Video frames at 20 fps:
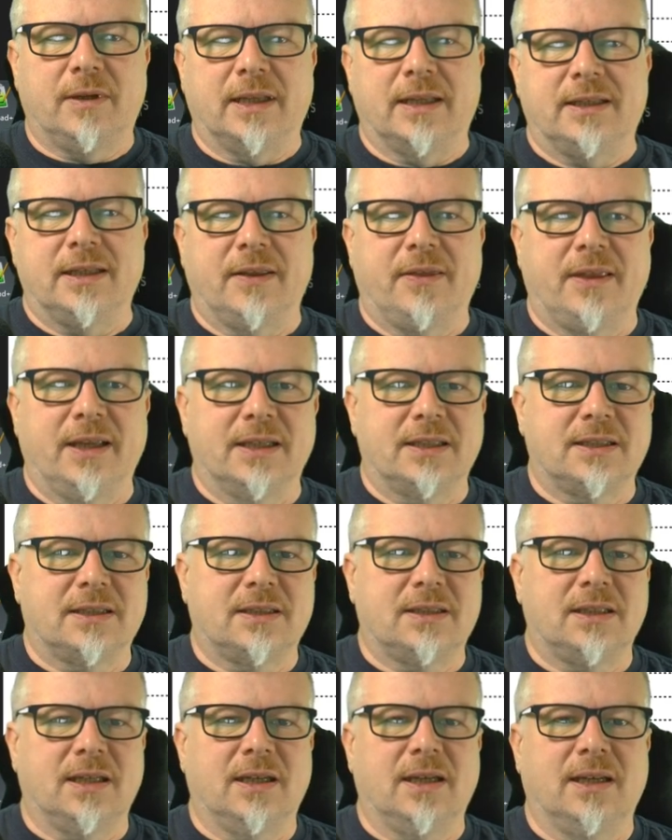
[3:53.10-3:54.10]
did
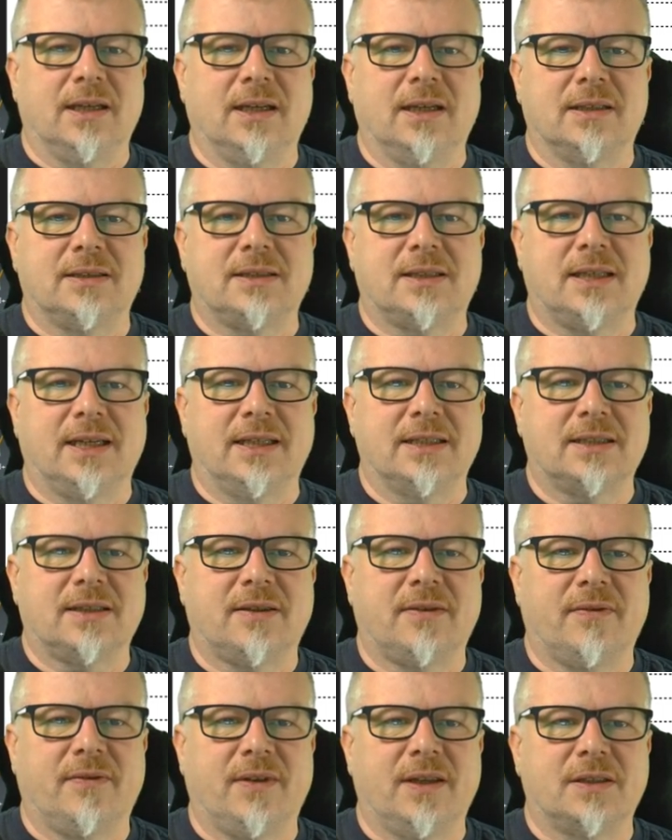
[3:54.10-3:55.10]
this
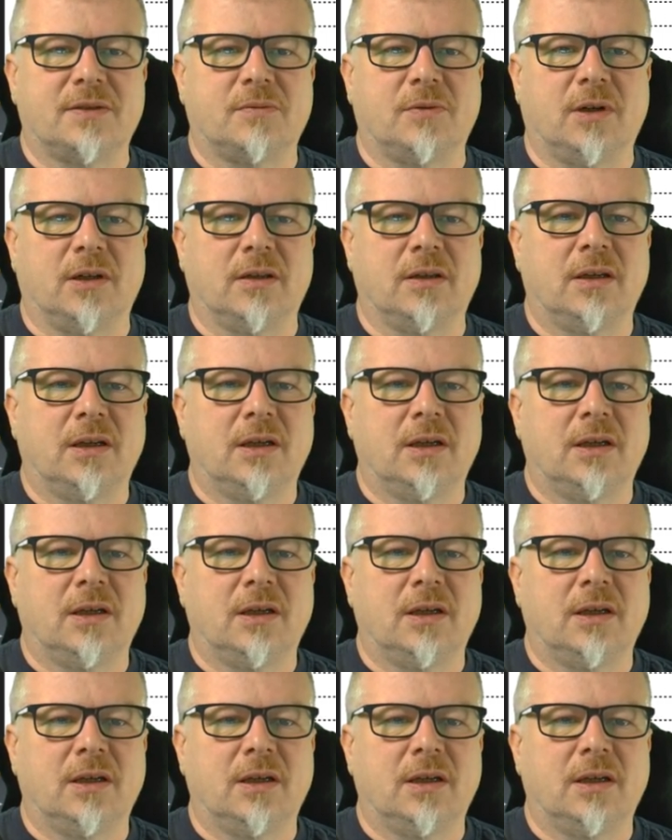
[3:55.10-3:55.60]
test, this one,